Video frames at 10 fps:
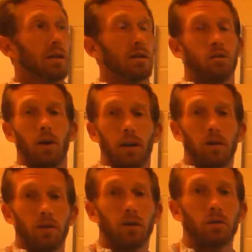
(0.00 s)
is greater
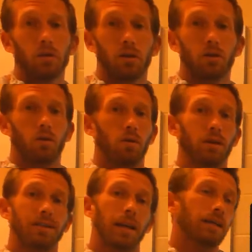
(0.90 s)
than or equal to, or
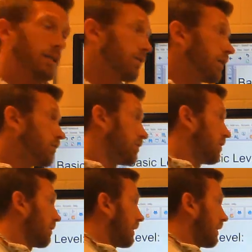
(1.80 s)
is less than or equal to.